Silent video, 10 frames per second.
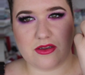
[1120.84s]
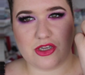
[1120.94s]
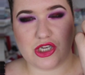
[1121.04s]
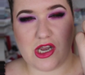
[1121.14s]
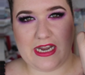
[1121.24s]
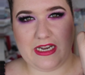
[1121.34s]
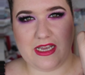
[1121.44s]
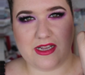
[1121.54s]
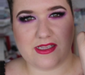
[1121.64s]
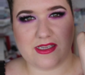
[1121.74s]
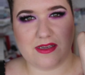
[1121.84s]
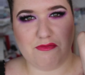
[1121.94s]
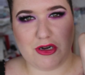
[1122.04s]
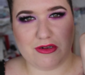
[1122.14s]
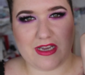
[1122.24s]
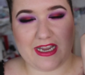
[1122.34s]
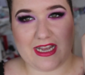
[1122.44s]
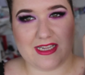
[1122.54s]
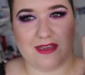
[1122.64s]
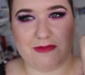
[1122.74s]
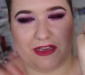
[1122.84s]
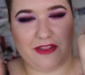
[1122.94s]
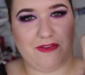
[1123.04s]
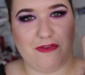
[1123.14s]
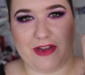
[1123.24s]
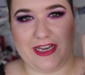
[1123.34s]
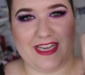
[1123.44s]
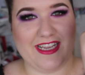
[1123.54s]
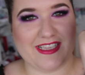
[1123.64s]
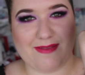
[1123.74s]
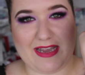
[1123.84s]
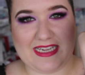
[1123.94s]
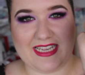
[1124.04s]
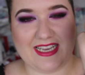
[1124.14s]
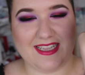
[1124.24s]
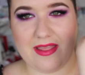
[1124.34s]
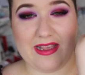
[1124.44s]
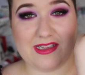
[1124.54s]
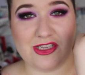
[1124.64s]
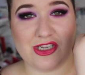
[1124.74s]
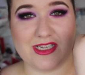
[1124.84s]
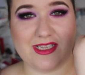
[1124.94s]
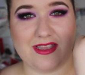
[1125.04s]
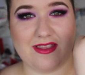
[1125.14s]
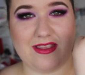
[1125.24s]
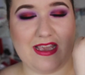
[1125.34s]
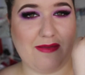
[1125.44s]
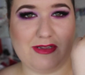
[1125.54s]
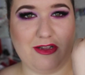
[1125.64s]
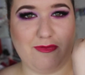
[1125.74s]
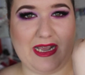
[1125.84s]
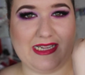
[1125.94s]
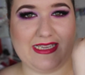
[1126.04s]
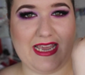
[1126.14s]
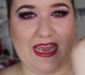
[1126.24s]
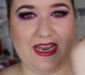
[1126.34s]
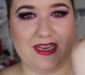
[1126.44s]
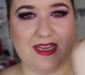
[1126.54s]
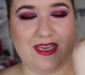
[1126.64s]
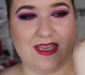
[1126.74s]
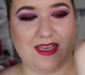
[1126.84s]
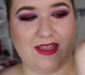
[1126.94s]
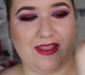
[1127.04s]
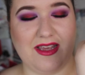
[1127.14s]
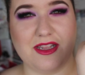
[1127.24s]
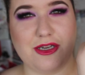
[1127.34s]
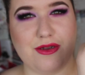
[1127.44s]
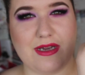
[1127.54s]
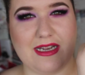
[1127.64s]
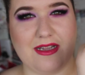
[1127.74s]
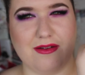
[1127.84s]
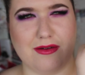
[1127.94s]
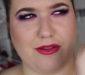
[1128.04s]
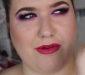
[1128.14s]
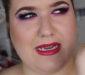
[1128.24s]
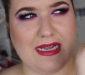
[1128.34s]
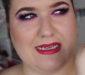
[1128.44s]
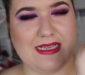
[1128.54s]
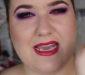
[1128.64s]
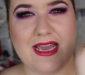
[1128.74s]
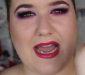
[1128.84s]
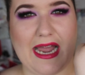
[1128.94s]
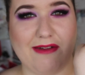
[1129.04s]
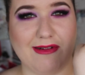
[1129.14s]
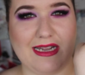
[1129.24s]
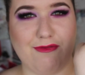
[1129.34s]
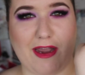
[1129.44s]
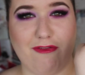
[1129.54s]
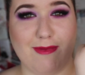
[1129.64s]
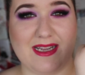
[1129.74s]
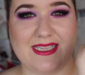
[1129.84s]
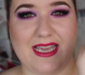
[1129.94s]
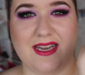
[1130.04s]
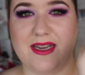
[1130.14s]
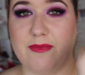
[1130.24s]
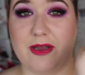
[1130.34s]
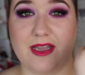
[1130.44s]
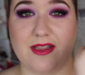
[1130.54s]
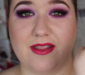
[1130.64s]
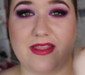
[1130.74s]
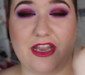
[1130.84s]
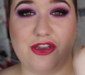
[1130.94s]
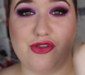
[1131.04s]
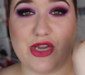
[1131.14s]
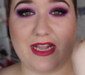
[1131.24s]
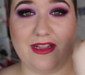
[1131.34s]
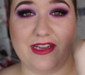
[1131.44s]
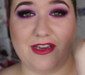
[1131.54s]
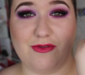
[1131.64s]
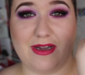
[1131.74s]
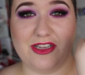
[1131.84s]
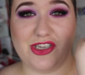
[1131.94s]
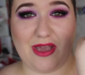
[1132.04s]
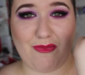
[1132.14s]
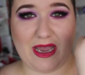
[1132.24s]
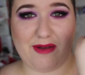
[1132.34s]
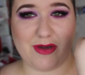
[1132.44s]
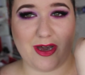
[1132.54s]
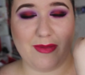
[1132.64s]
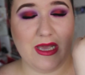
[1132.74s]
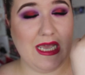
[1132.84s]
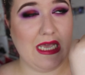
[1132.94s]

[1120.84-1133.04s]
shiniest, most, I can't stop looking at the viewfinder, it's amazing. These are just the absolute best, and the other two color or three colors aren't really right for my skin, but that new Jaclyn Hill one, Champagne Pop,